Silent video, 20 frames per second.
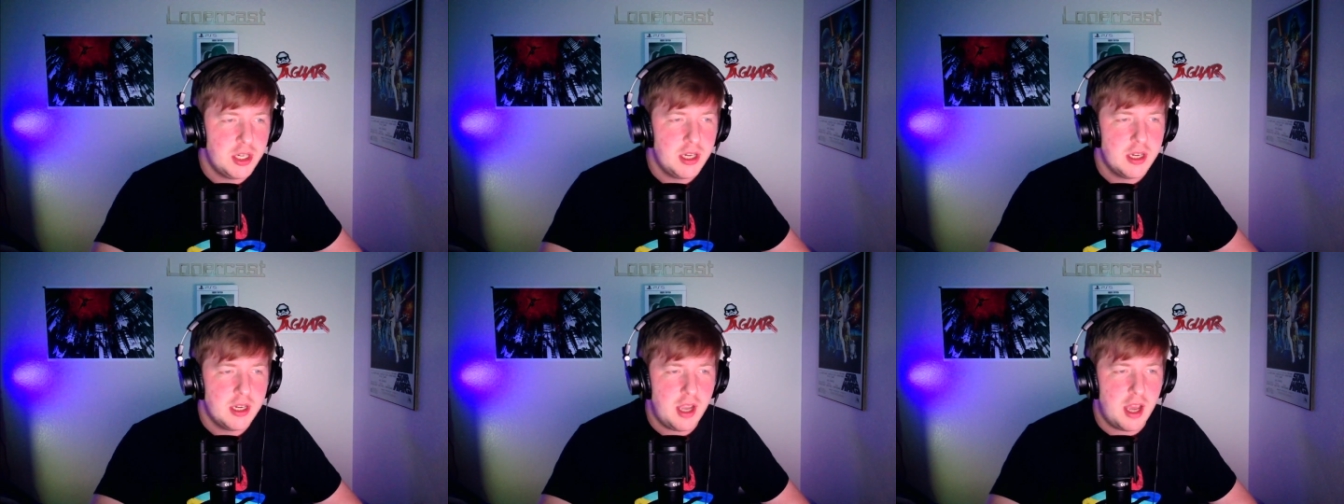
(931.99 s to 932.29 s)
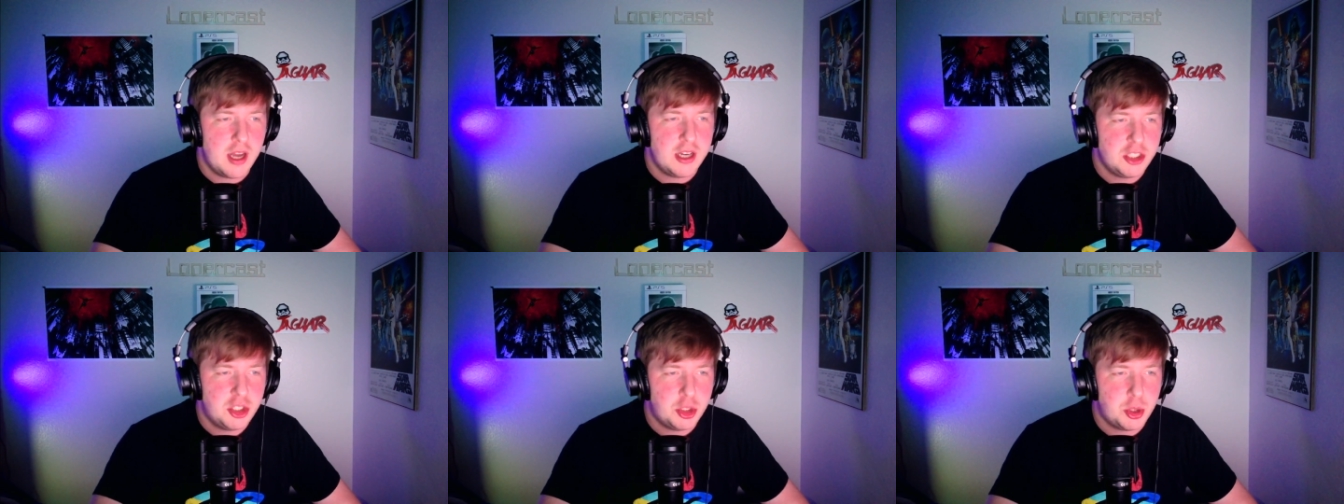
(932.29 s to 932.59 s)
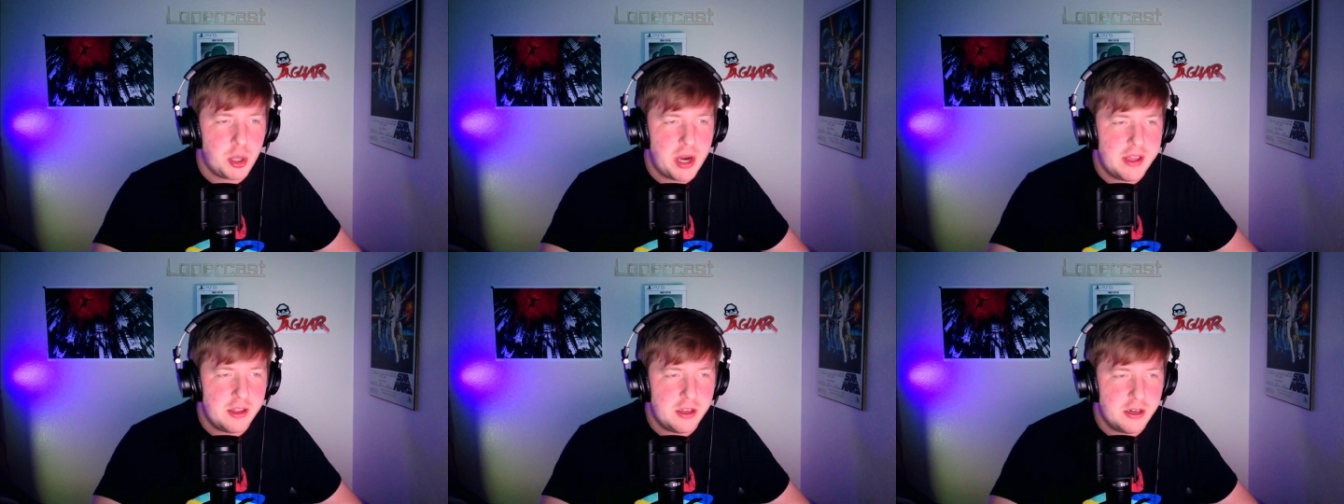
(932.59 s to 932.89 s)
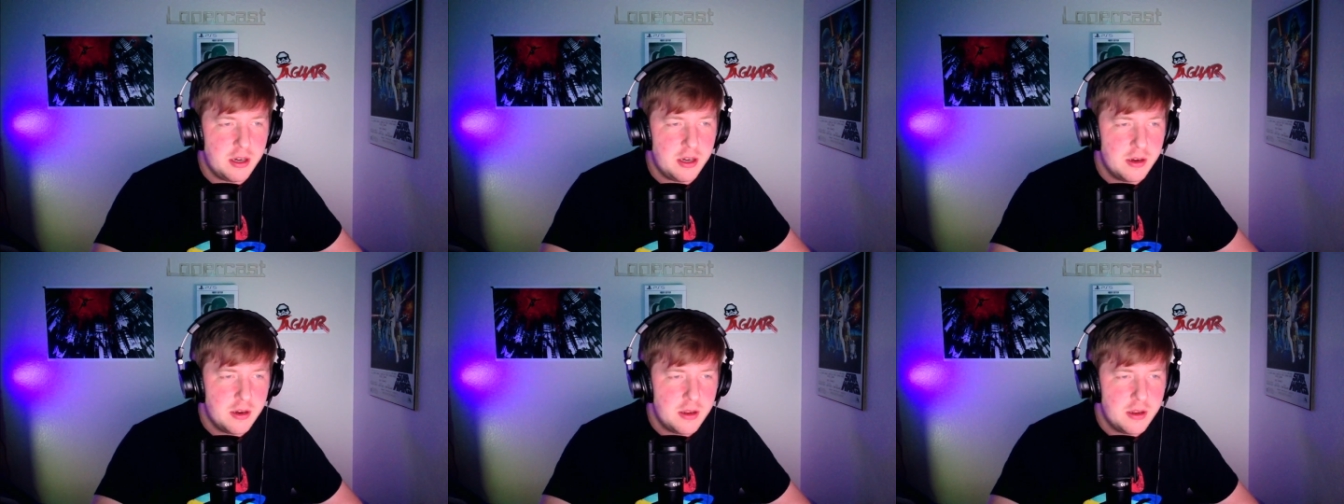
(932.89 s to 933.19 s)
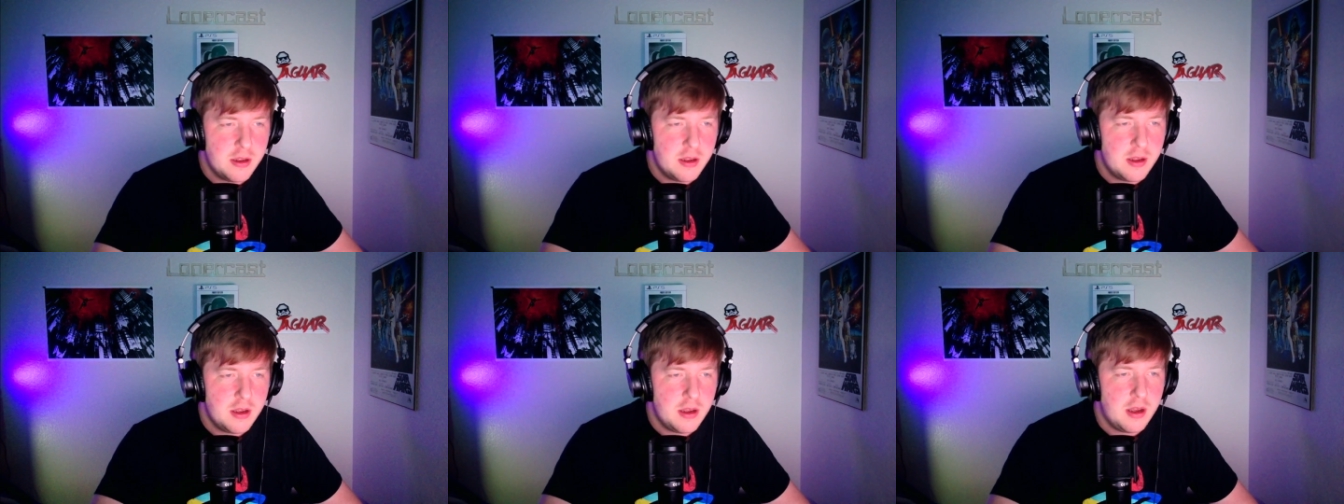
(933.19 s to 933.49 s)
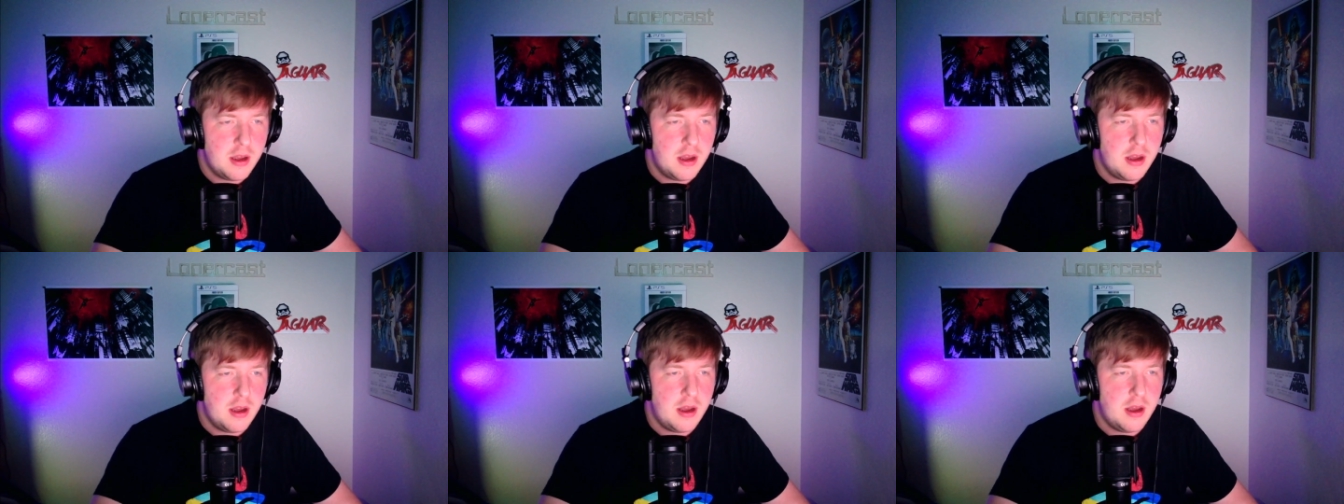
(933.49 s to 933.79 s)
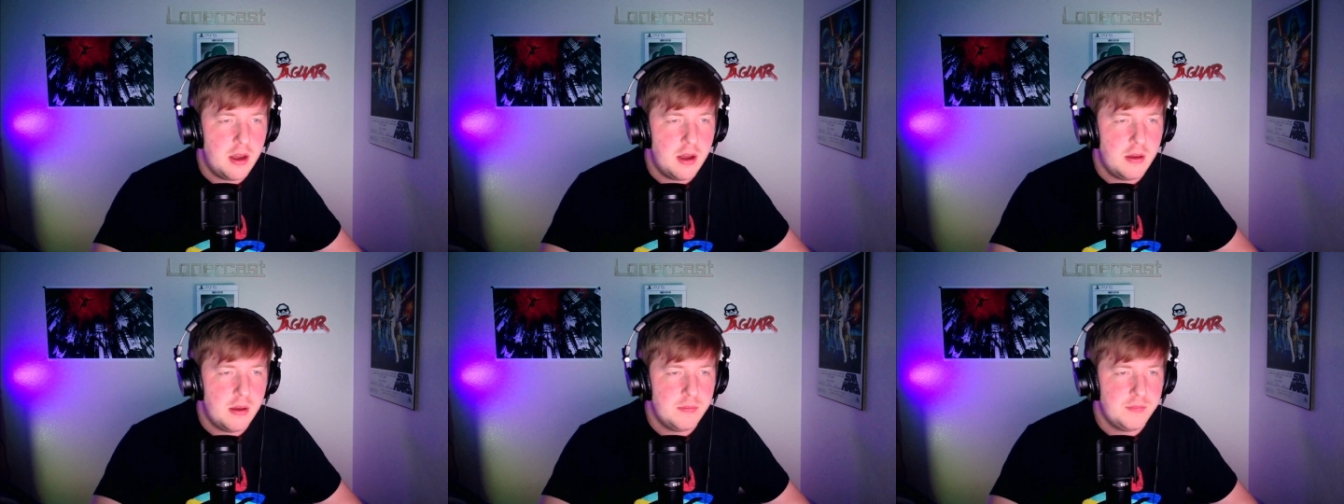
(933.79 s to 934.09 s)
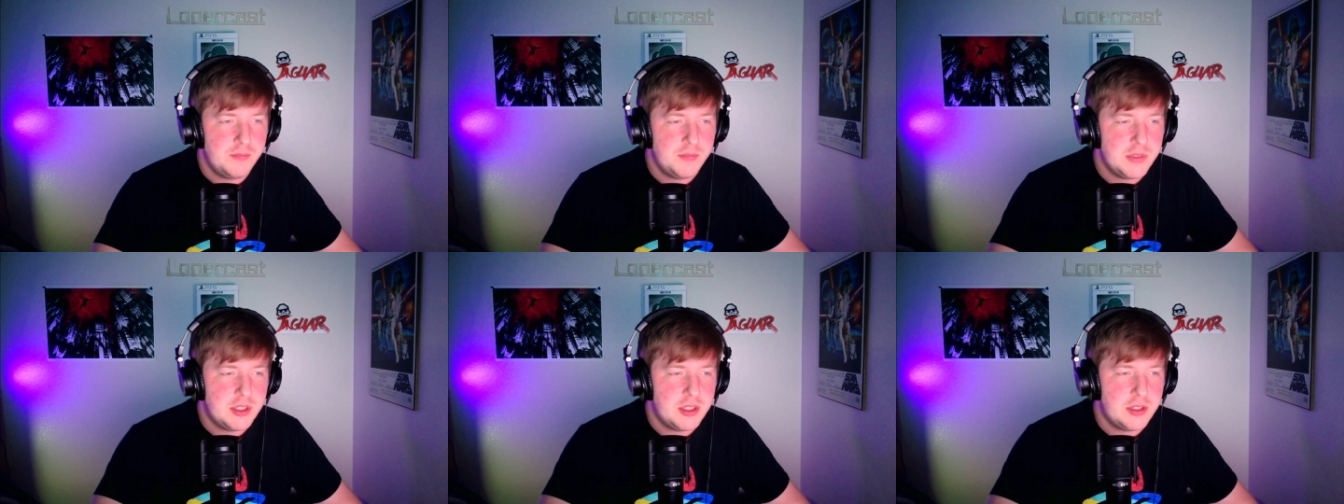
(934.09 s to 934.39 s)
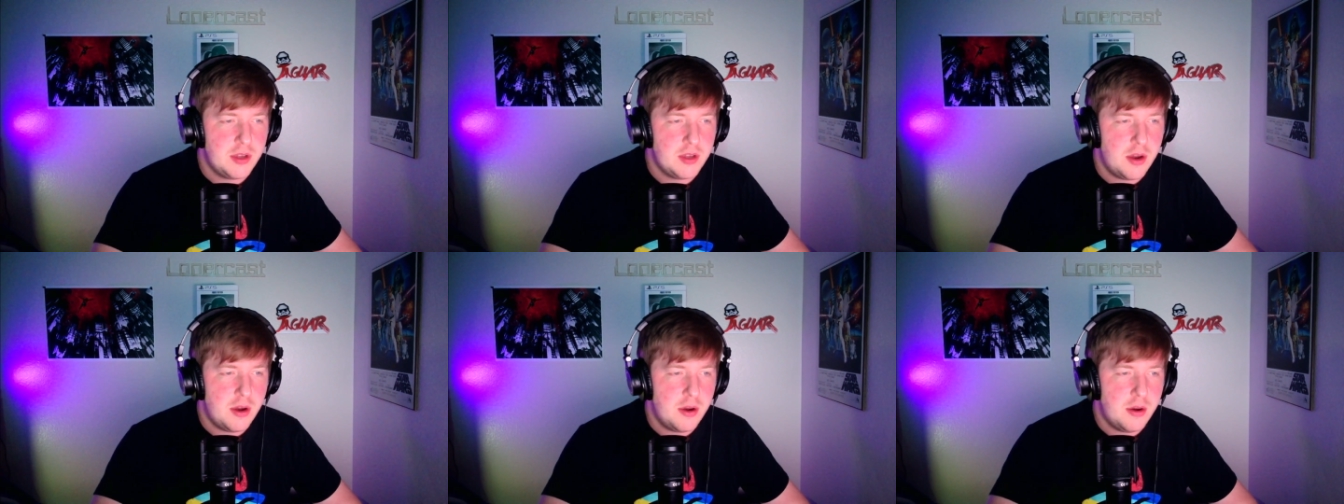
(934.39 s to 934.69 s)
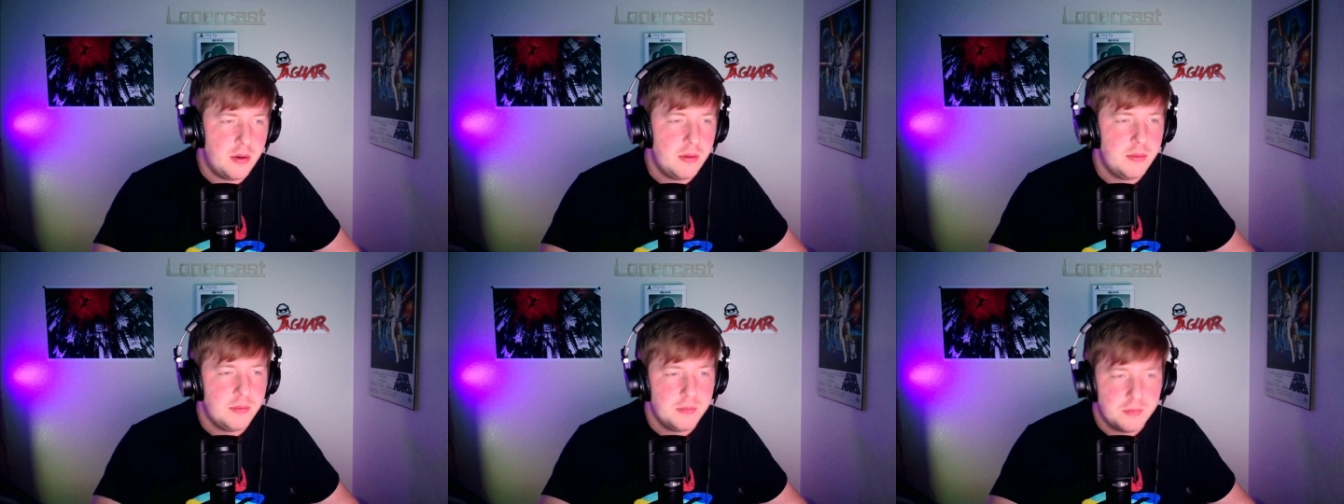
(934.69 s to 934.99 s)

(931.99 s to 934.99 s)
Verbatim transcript: got a trailer. Um, so